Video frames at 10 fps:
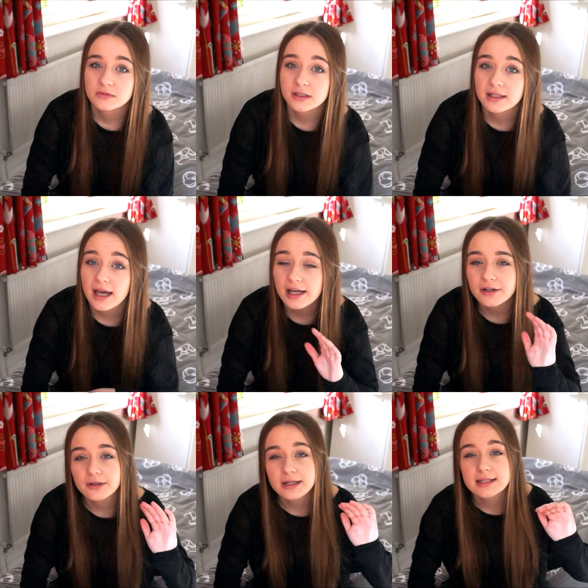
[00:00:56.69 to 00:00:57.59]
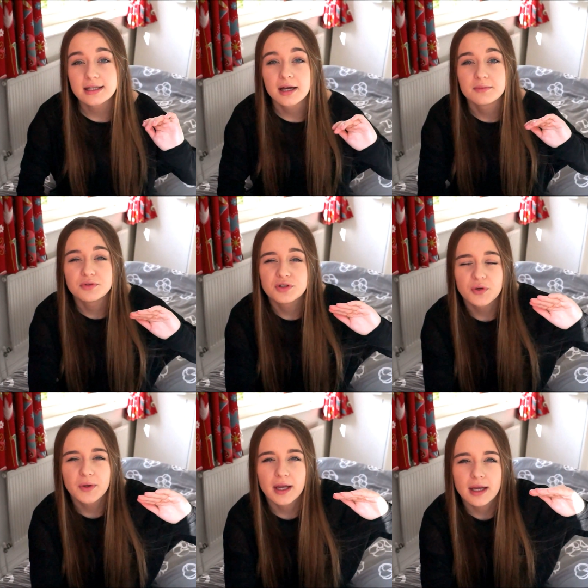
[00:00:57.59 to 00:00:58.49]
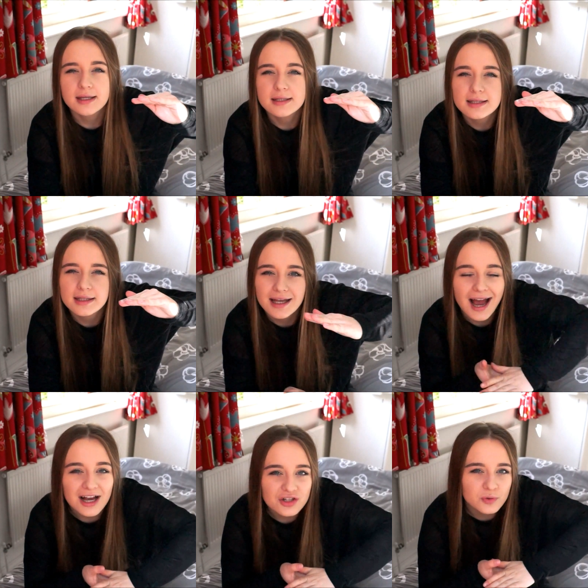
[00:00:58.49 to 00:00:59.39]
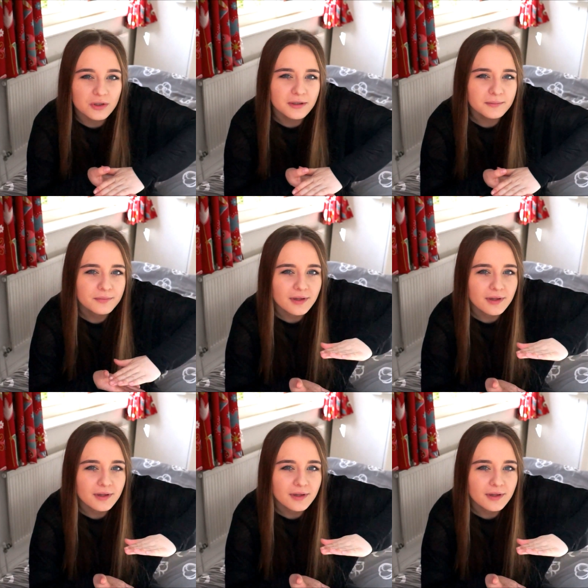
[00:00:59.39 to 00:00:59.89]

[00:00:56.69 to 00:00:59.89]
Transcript: The categories I'm doing is casual,